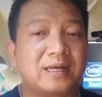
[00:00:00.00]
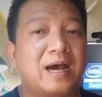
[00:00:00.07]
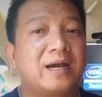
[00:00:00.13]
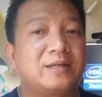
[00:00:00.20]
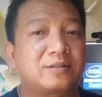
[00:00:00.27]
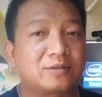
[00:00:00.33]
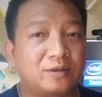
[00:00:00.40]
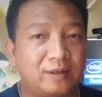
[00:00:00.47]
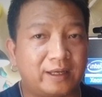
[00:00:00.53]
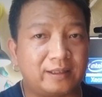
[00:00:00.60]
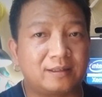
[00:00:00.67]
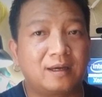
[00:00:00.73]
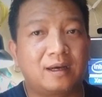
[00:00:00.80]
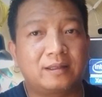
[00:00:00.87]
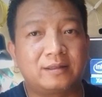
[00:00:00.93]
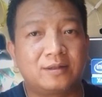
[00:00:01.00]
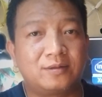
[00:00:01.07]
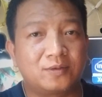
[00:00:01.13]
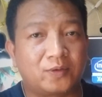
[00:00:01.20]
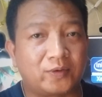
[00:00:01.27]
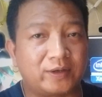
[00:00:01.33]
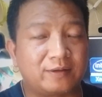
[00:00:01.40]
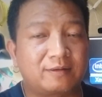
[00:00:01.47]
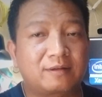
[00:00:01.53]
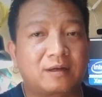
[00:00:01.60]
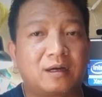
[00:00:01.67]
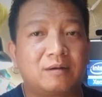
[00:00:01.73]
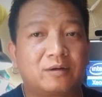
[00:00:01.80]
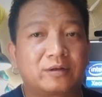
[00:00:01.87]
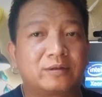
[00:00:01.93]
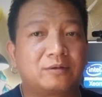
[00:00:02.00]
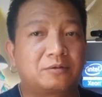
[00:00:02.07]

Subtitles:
isolate the noise or the